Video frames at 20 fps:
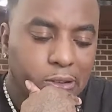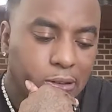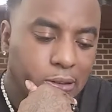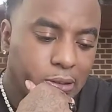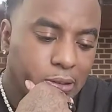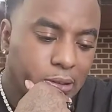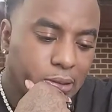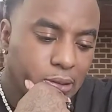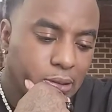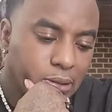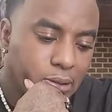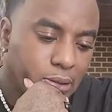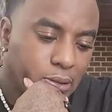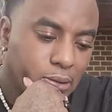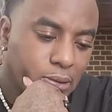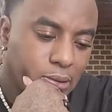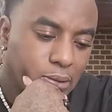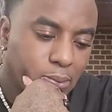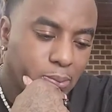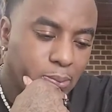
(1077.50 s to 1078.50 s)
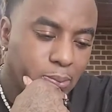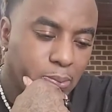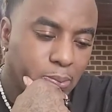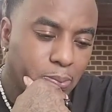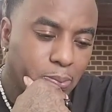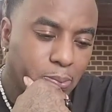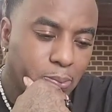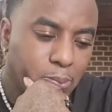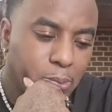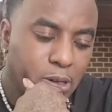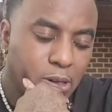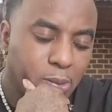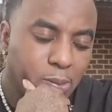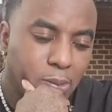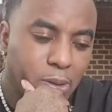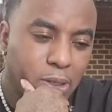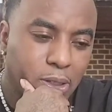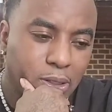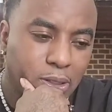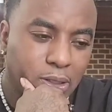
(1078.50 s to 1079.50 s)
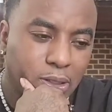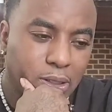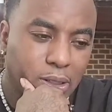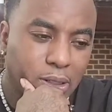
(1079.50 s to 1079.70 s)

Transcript: Uh, pretty much.